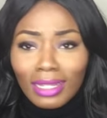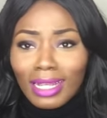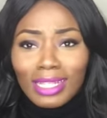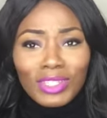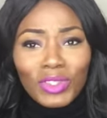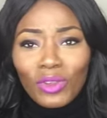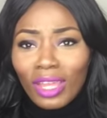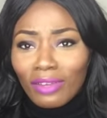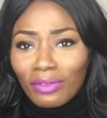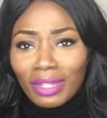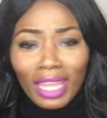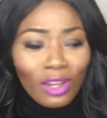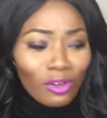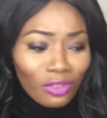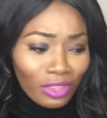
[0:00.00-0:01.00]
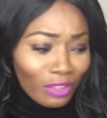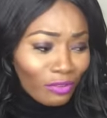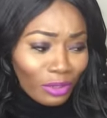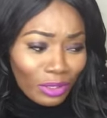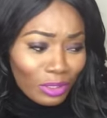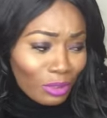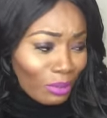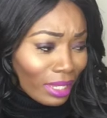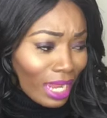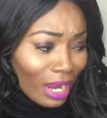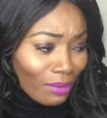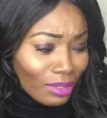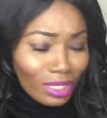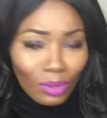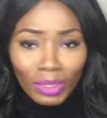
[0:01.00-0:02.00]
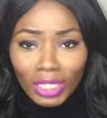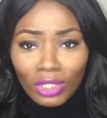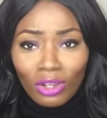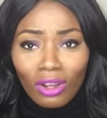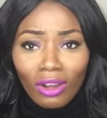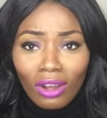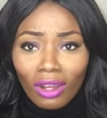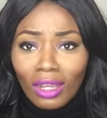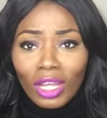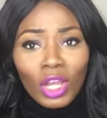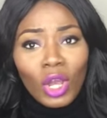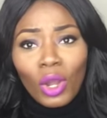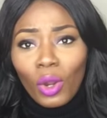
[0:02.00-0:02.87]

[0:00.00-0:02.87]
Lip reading: It's not even healthy for you to be carrying someone in your heart,